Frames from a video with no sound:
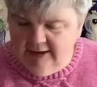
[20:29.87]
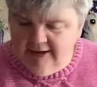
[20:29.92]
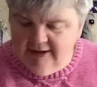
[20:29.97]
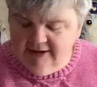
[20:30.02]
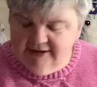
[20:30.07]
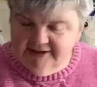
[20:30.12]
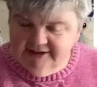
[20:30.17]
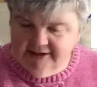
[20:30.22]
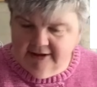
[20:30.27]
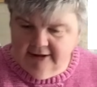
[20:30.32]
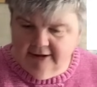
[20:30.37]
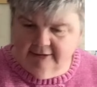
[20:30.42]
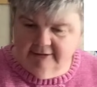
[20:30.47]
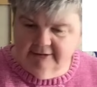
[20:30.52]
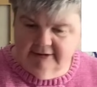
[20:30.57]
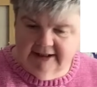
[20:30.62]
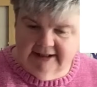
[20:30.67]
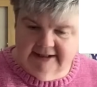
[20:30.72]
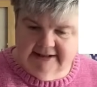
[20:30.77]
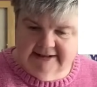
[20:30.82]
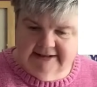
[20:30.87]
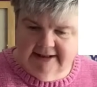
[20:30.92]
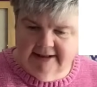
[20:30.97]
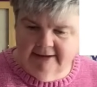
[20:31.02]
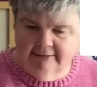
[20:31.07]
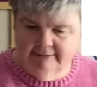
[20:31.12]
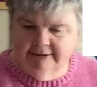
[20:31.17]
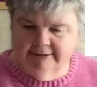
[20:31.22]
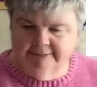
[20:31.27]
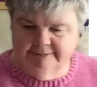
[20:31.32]
So that's
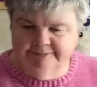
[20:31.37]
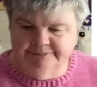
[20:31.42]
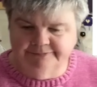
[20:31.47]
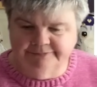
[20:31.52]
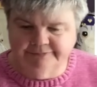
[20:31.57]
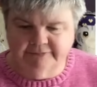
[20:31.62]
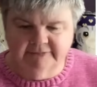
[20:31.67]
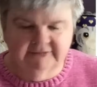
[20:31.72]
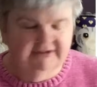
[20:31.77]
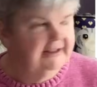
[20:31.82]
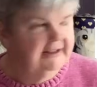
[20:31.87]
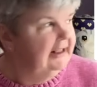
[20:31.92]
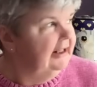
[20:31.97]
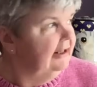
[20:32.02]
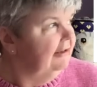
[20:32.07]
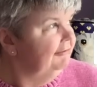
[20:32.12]
that one. See,